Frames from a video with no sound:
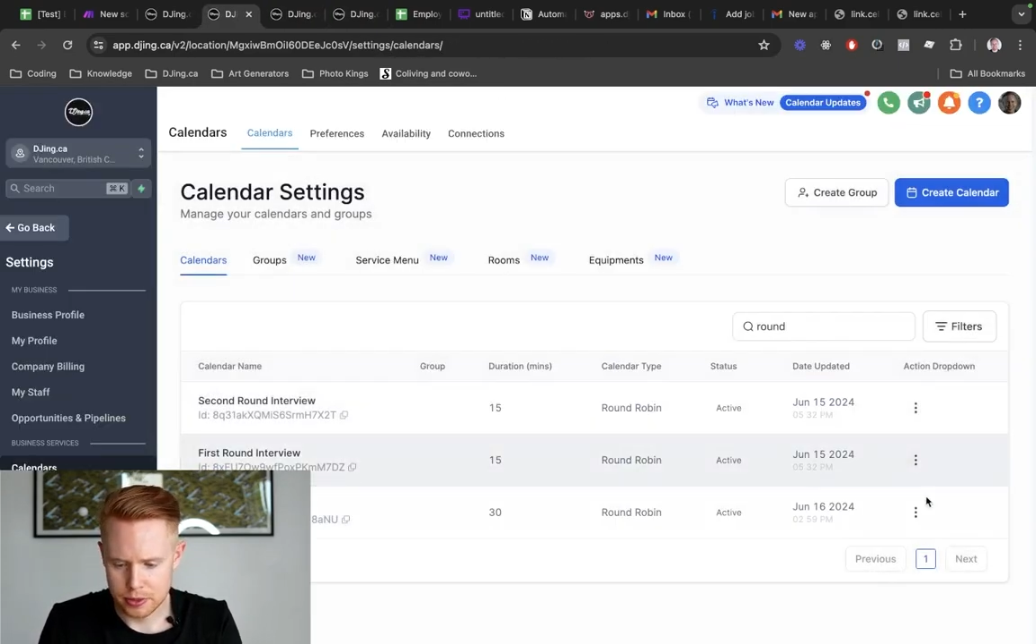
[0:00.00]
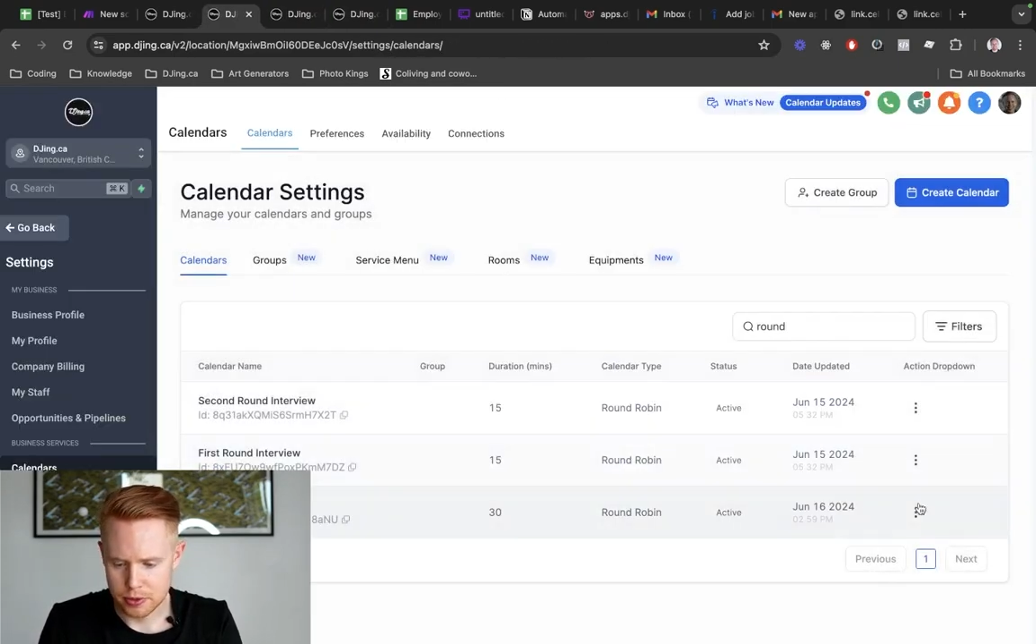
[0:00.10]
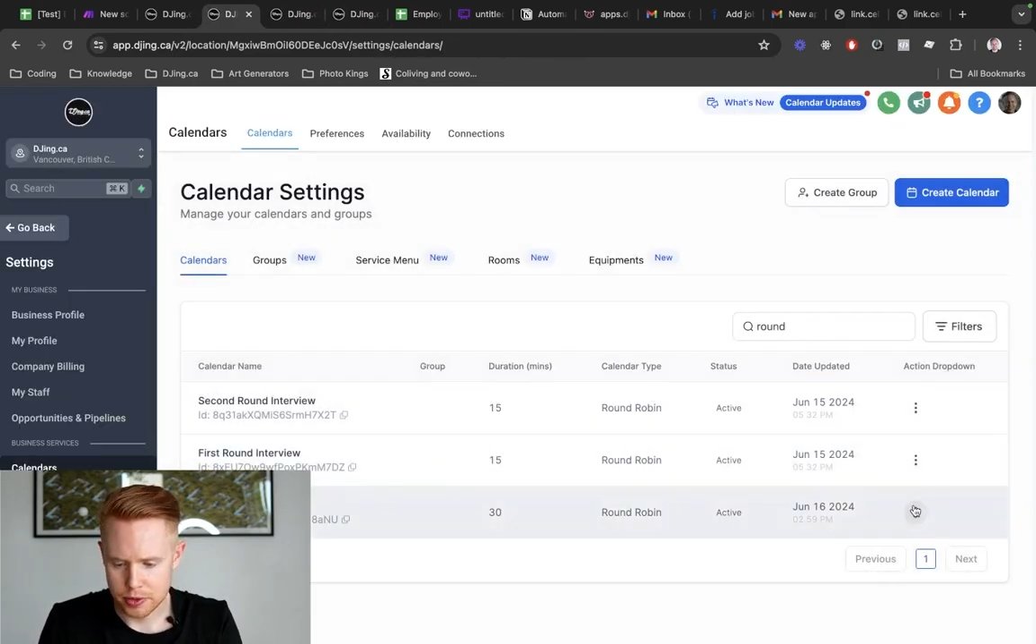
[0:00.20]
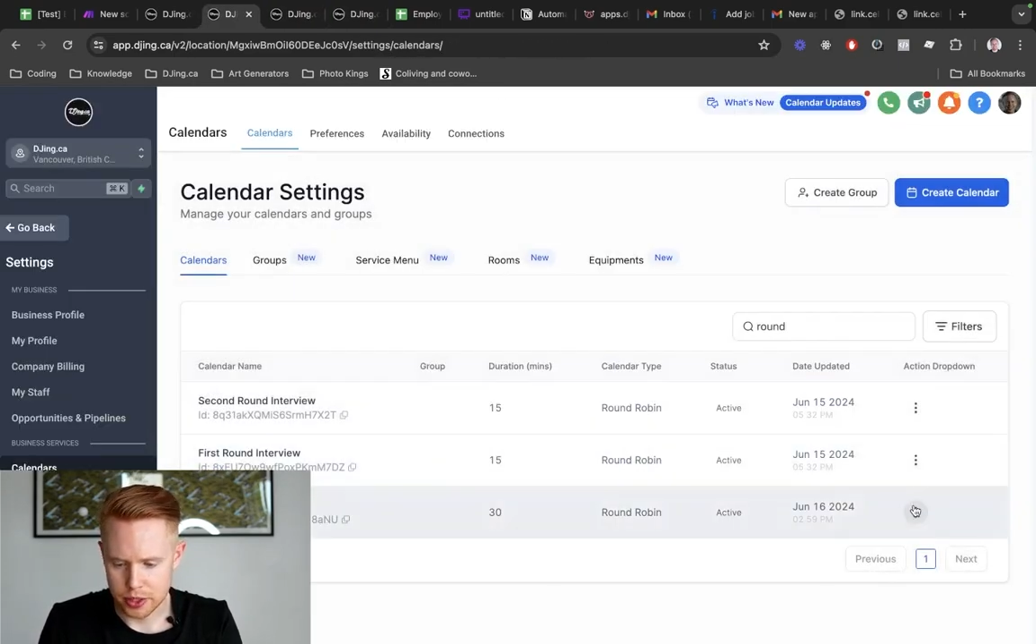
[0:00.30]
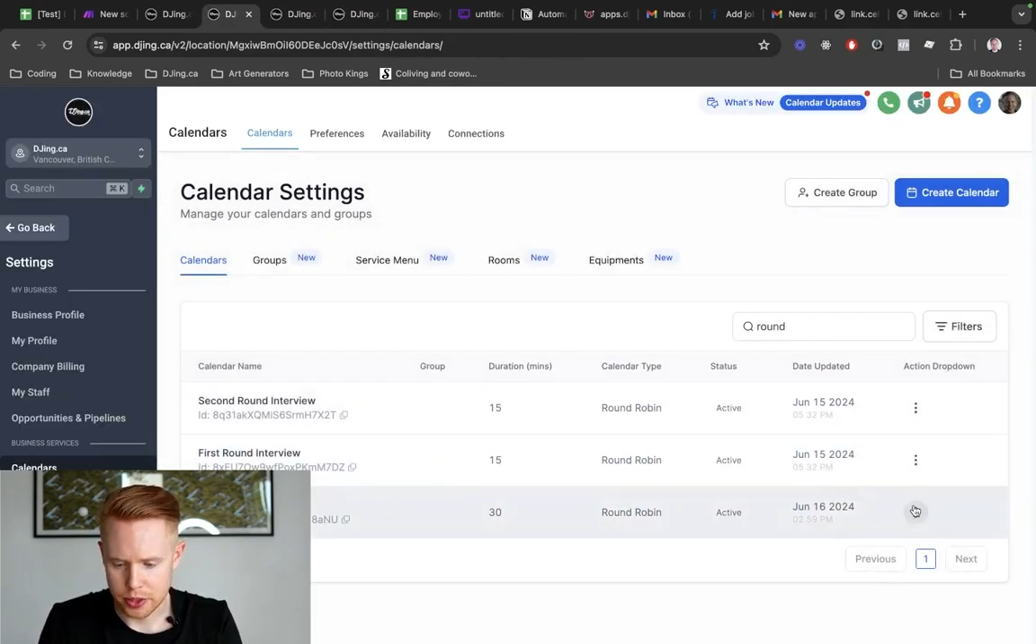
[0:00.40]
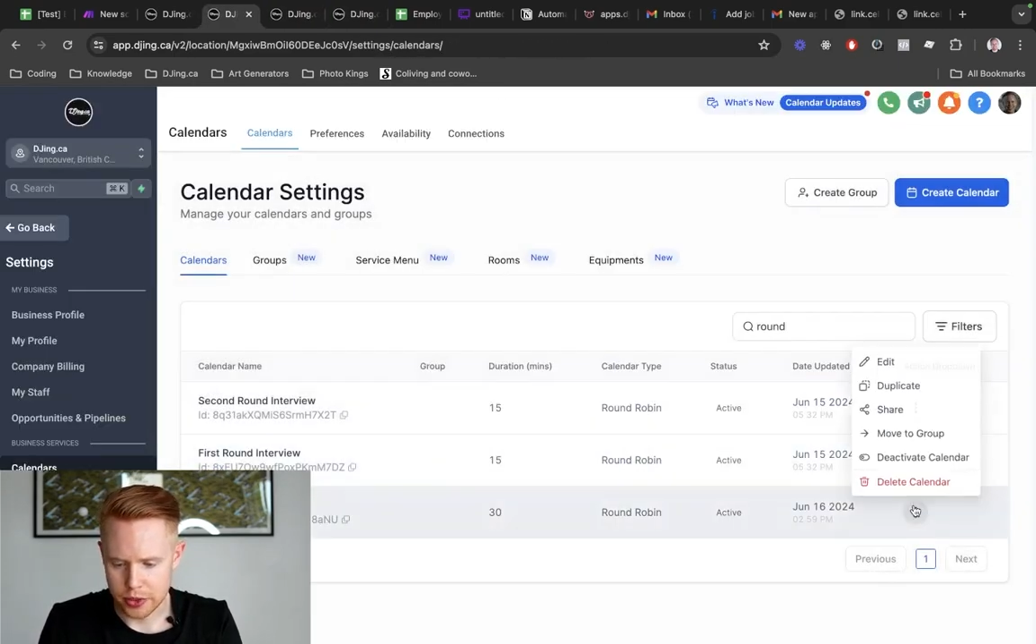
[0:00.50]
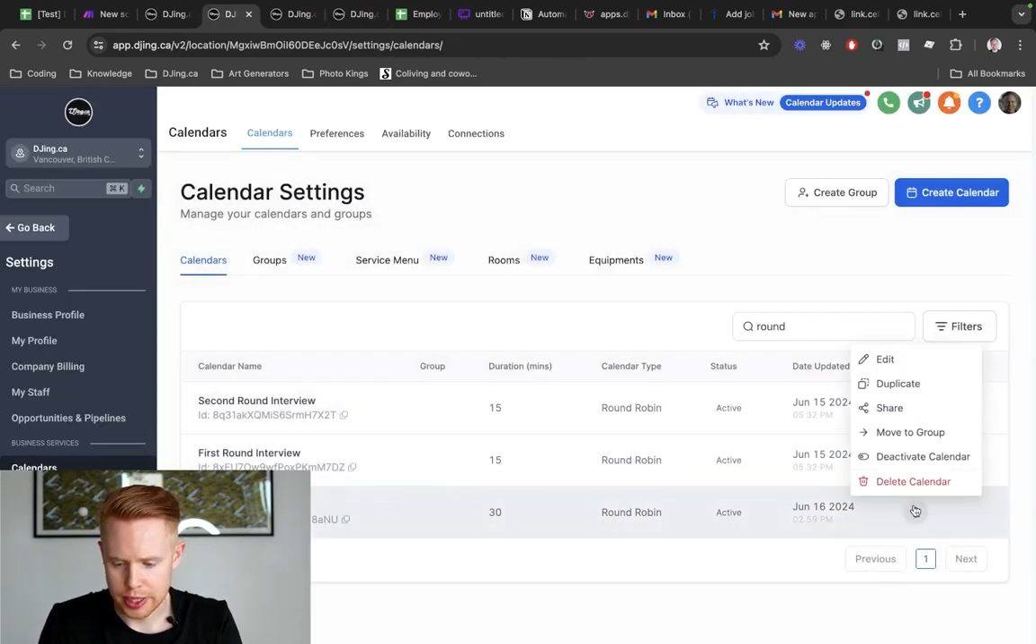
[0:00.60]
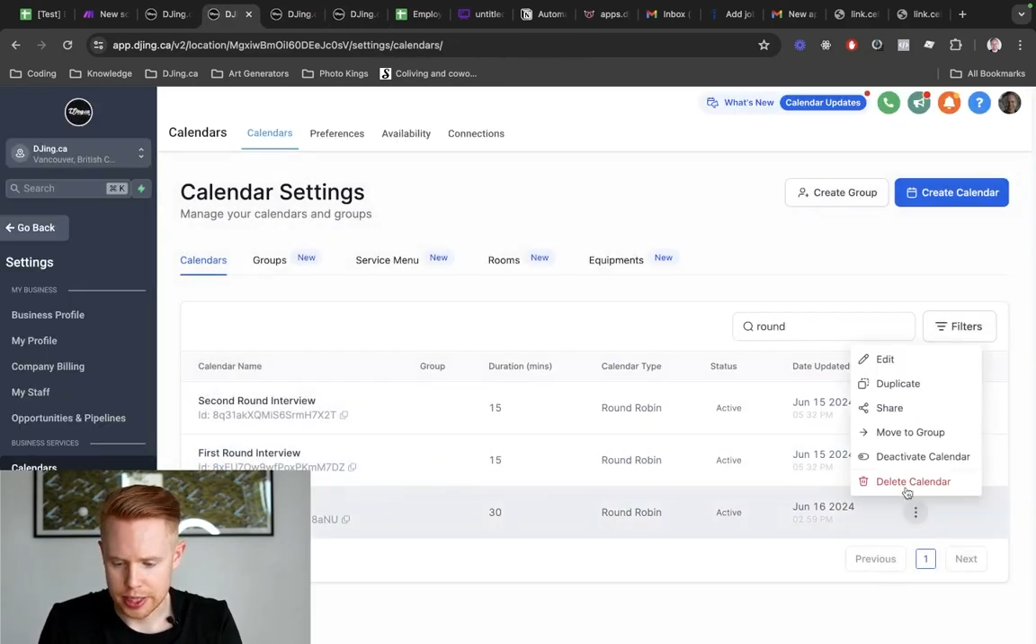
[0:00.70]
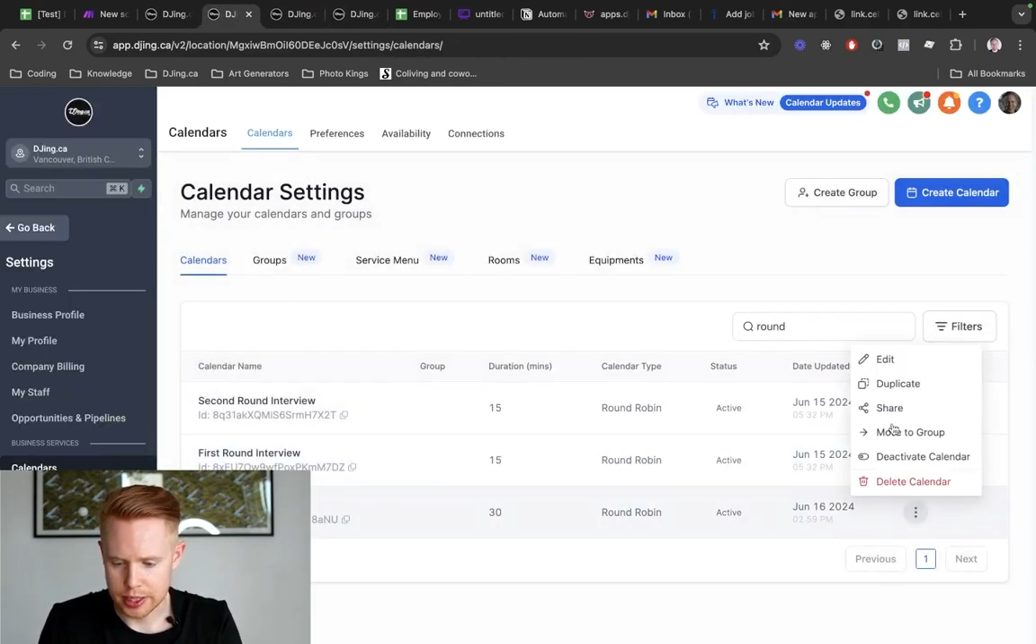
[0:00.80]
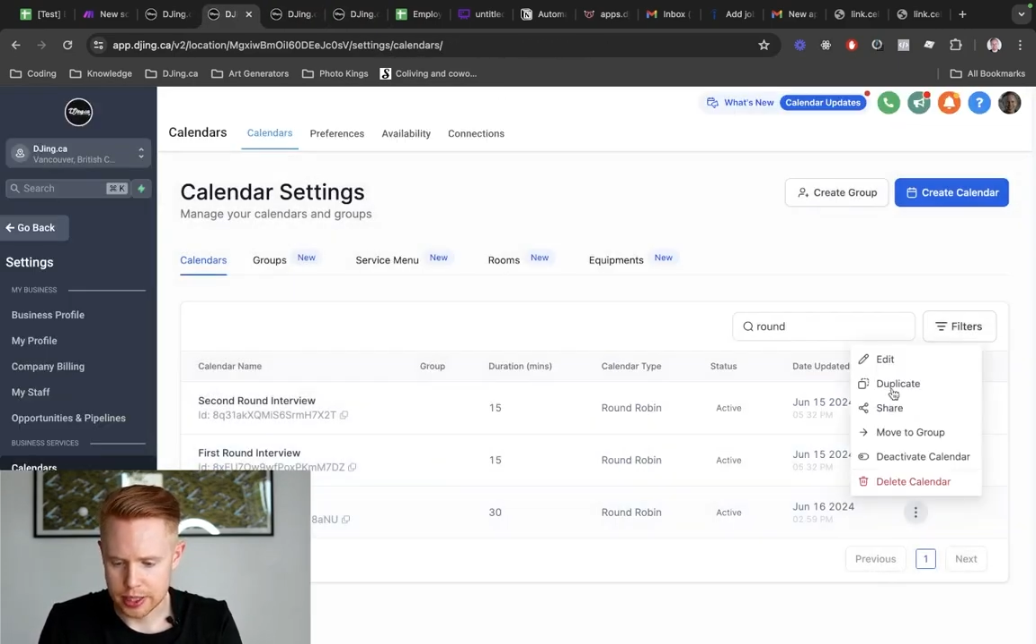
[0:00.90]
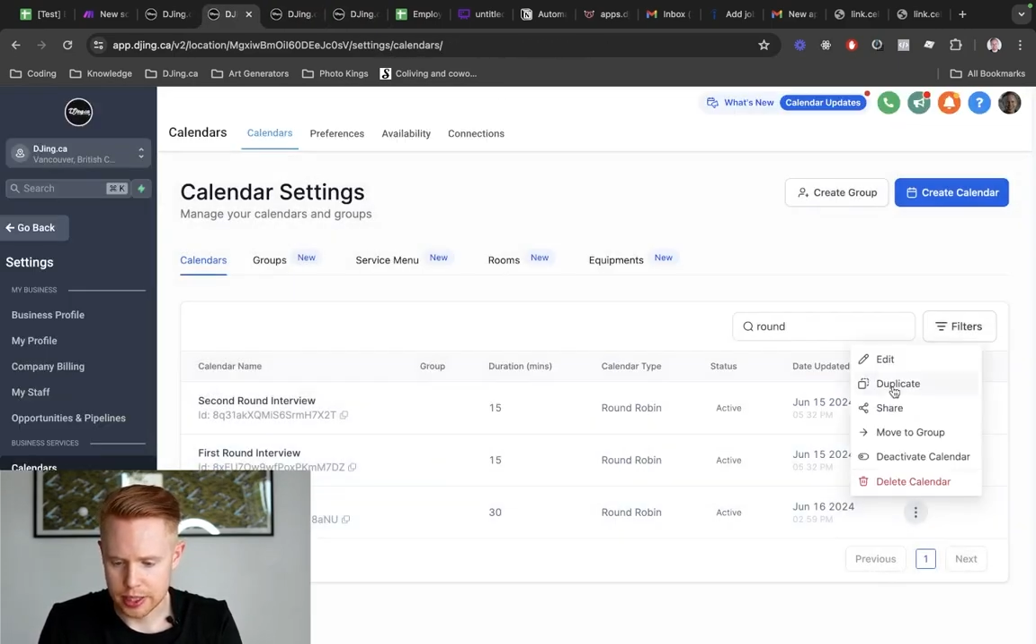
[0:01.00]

we're going to go ahead